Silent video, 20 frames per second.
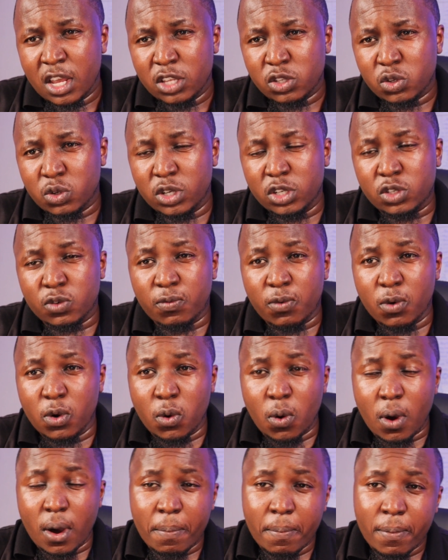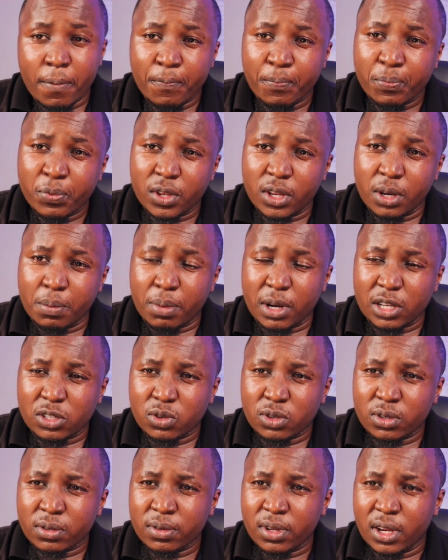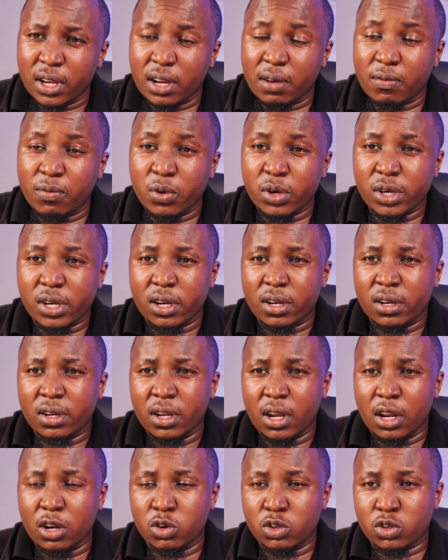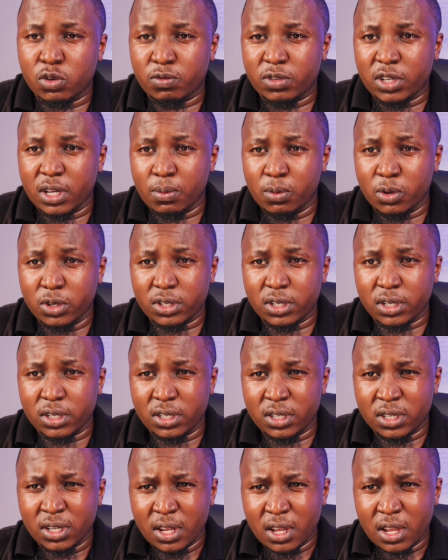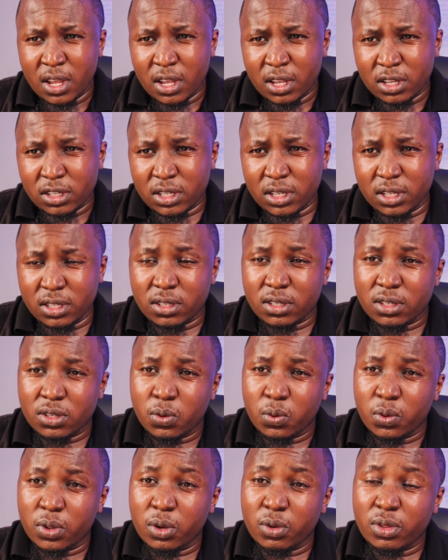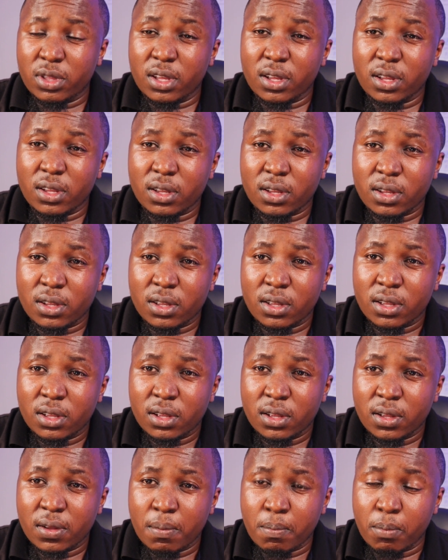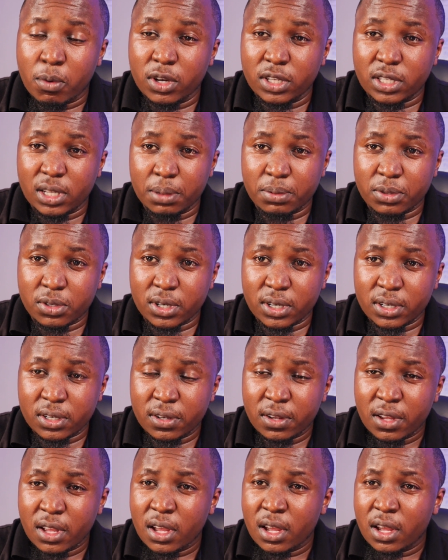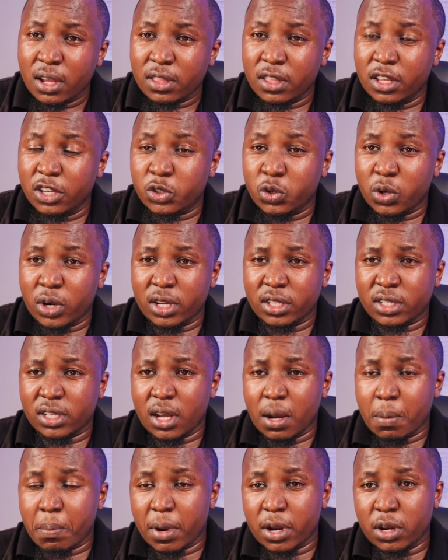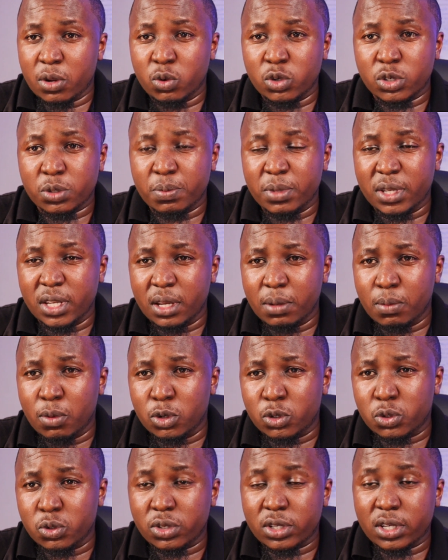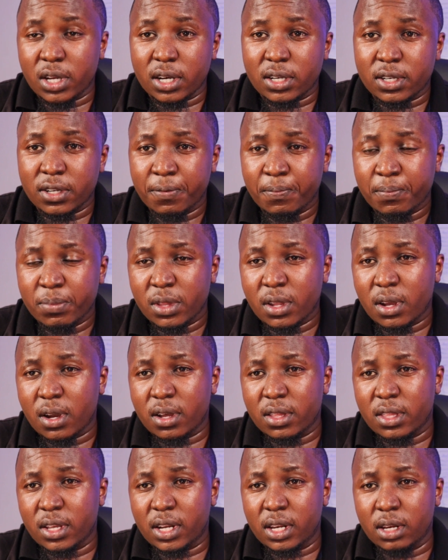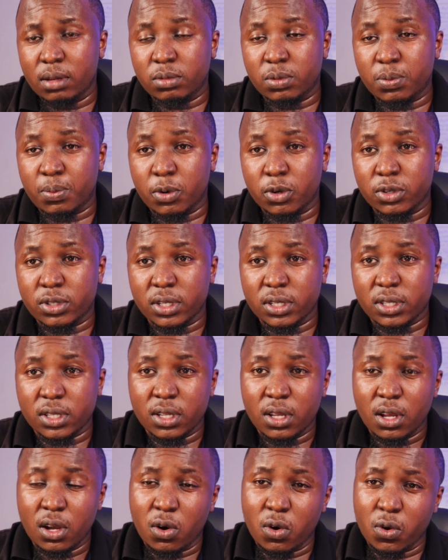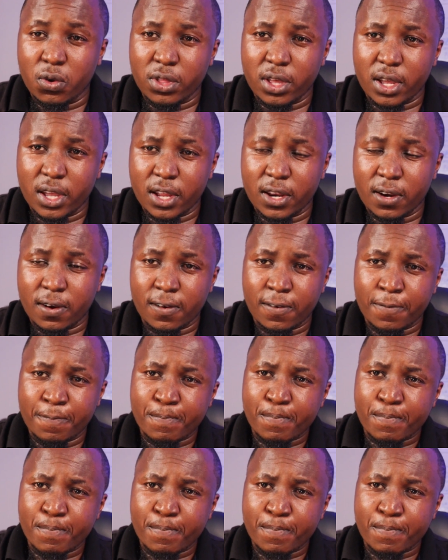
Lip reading: So you need to follow up in person and avoid a lot of time wastage, since without the police abstract, the insurance company won't be able to start the claims process on their end.